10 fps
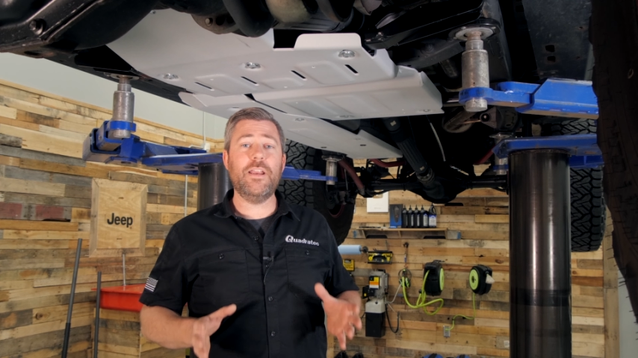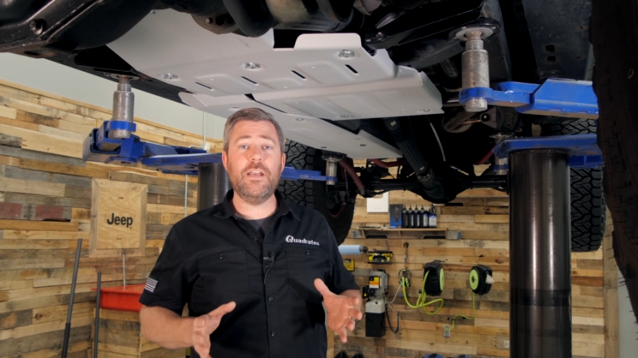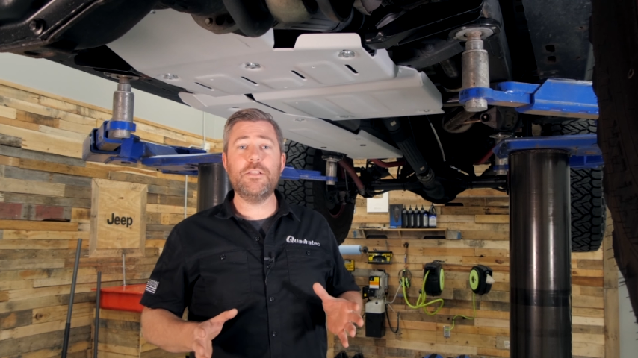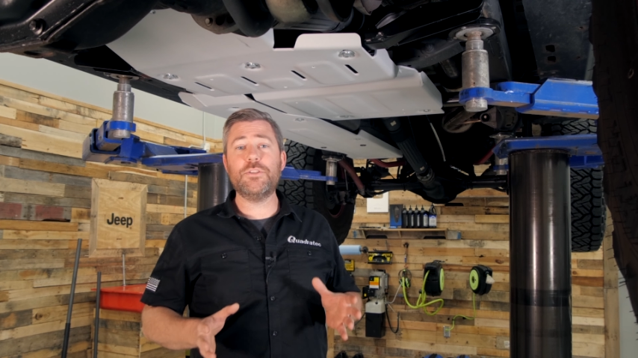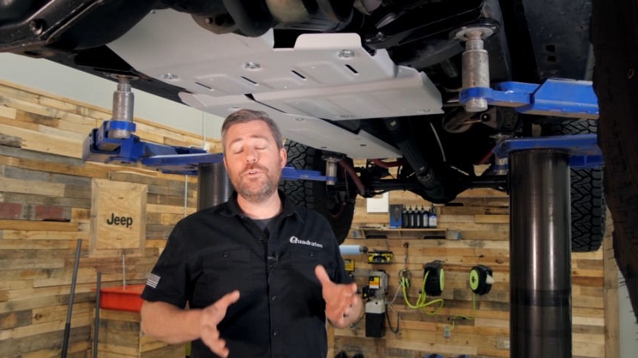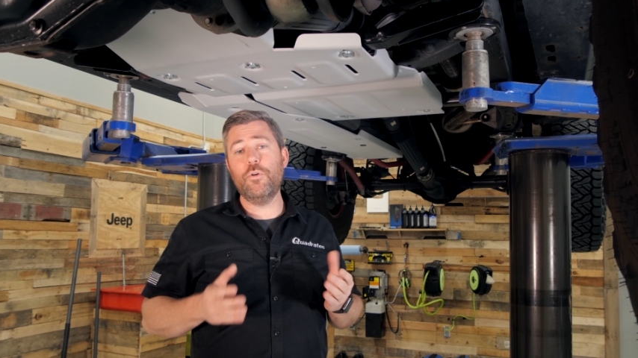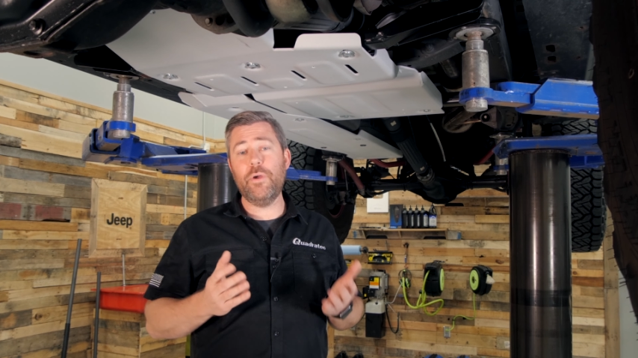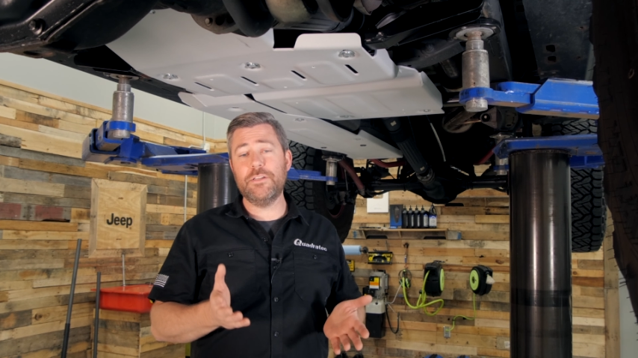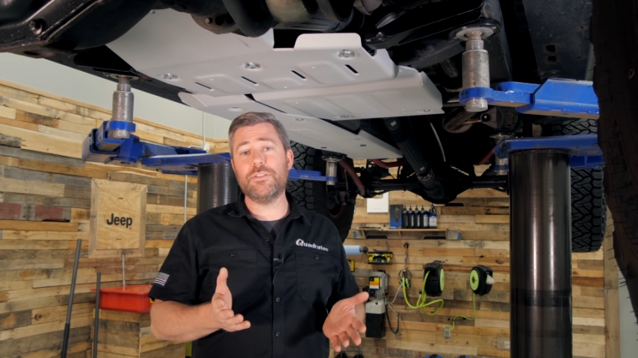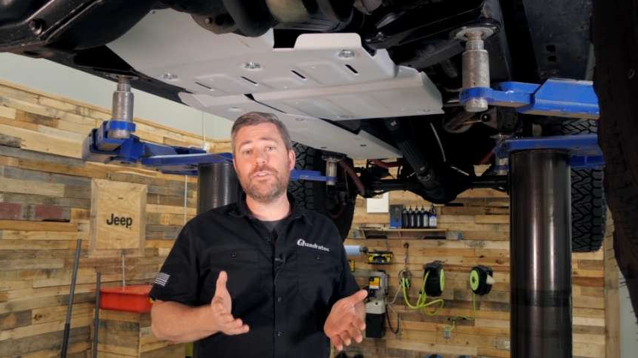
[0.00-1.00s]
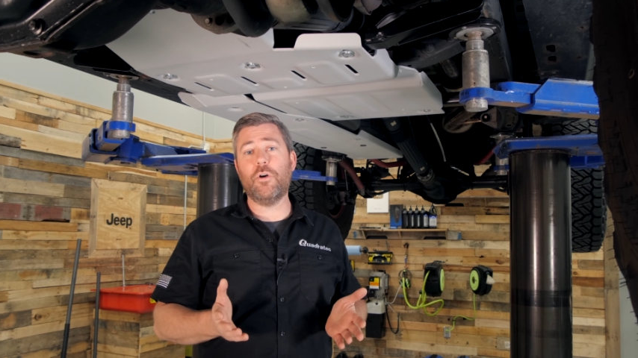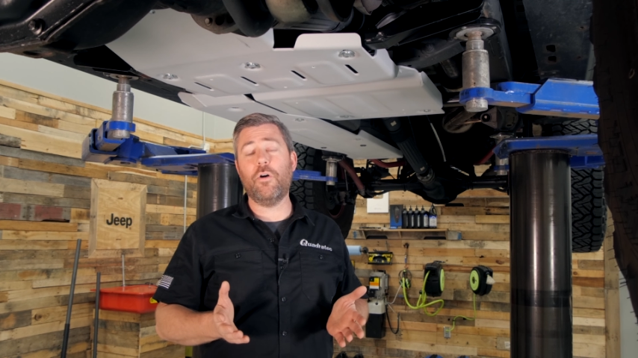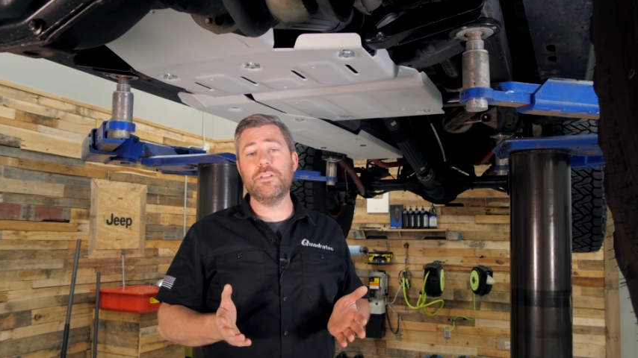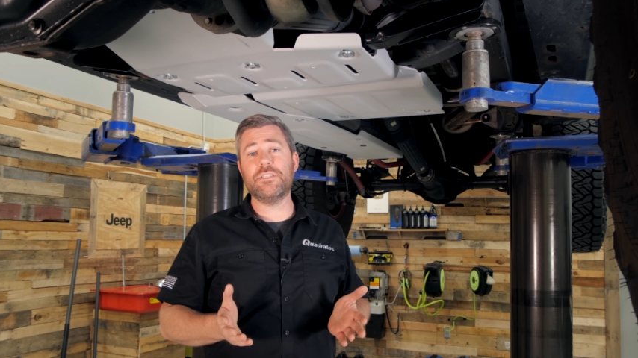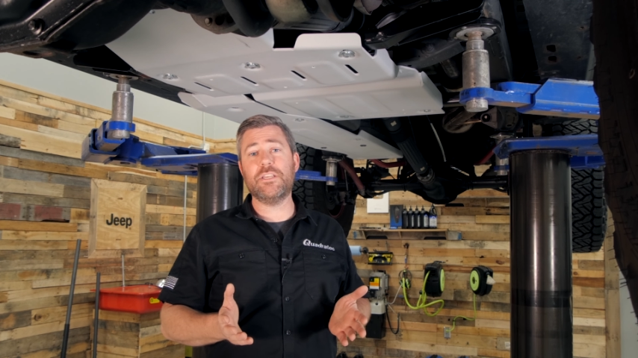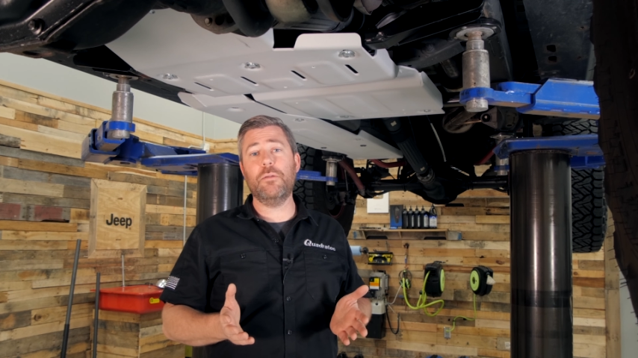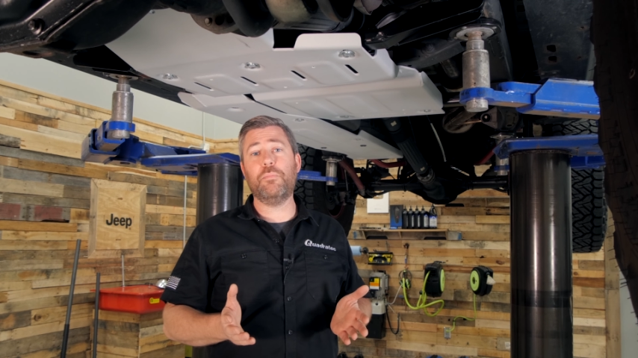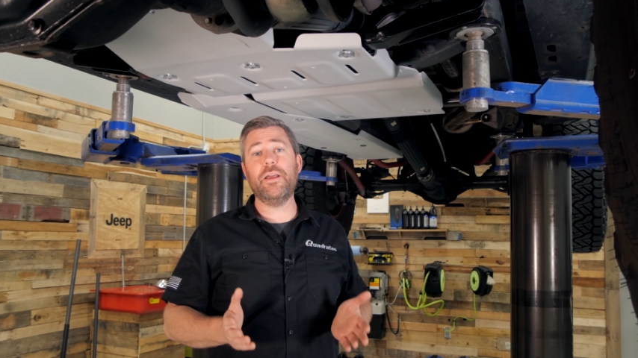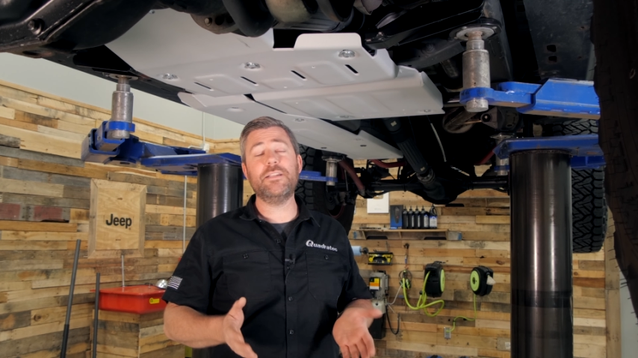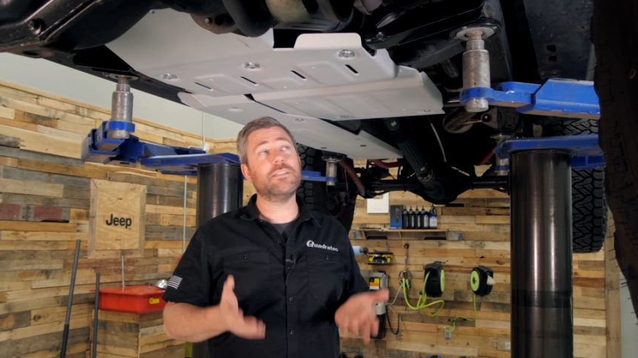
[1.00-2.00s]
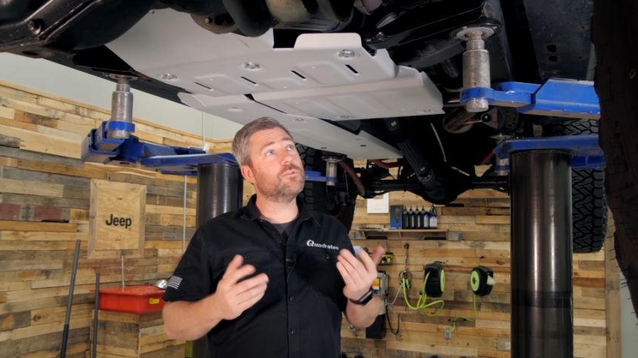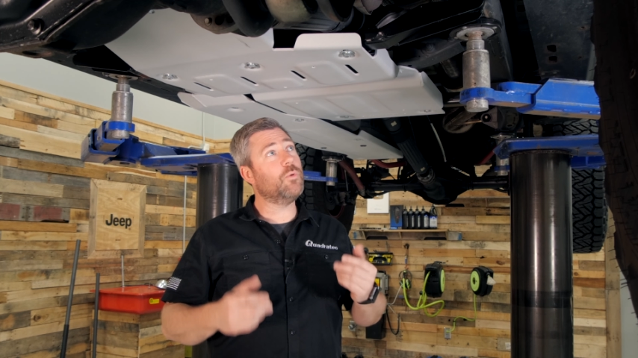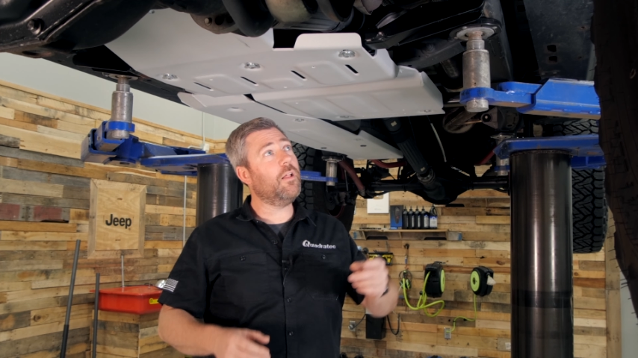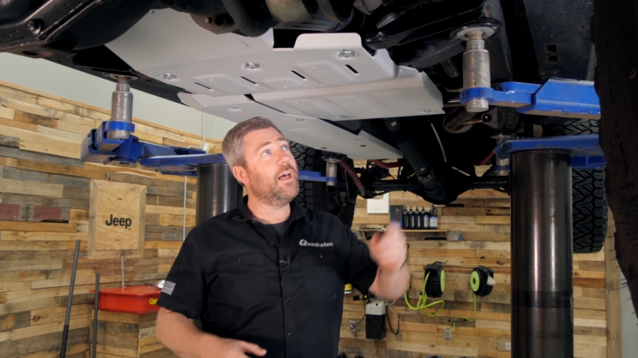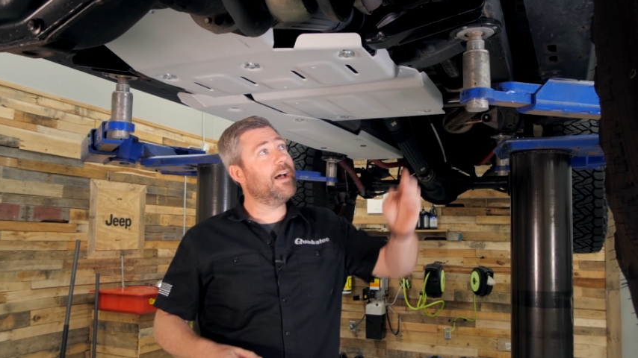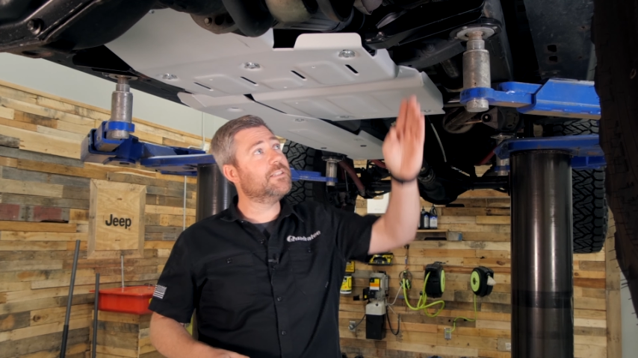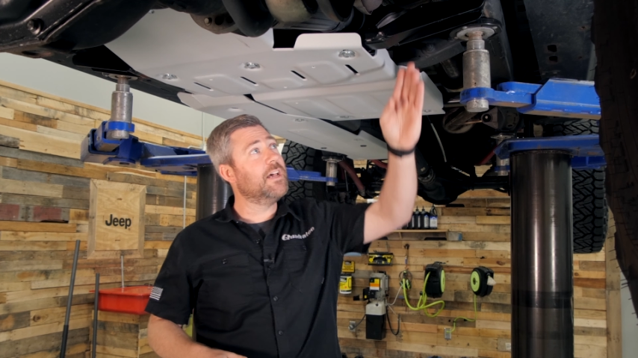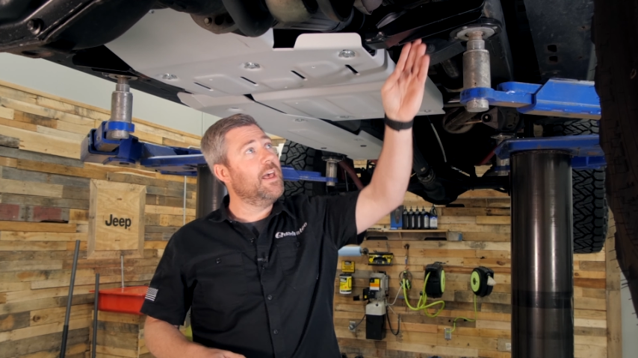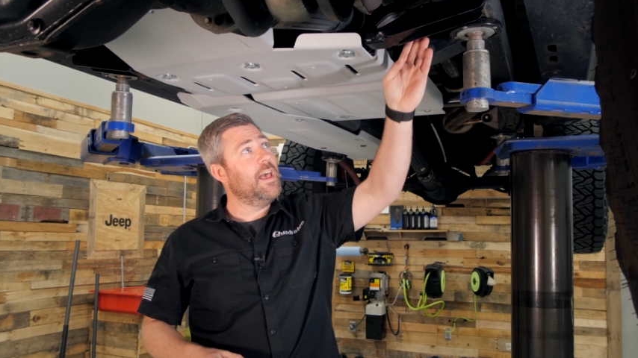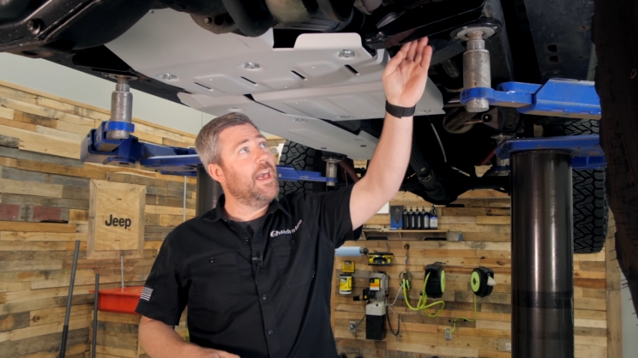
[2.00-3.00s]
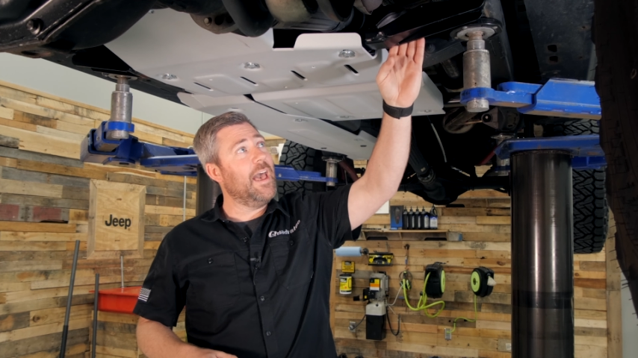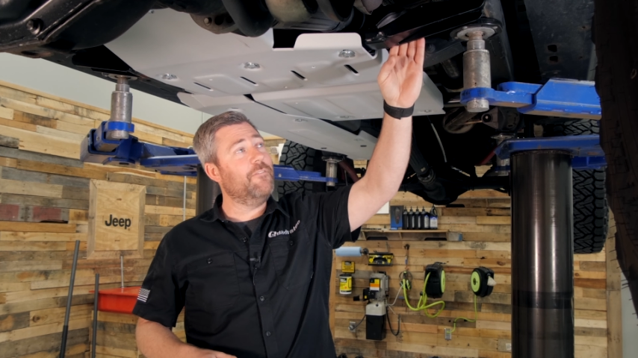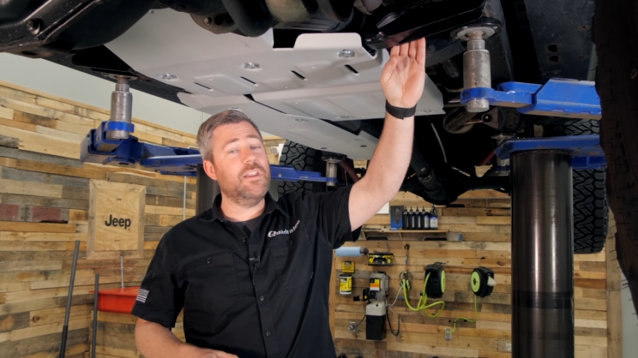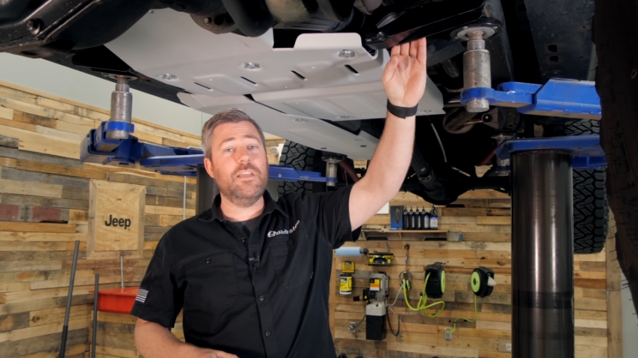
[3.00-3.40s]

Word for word: needed to install the skid plates as well as heavy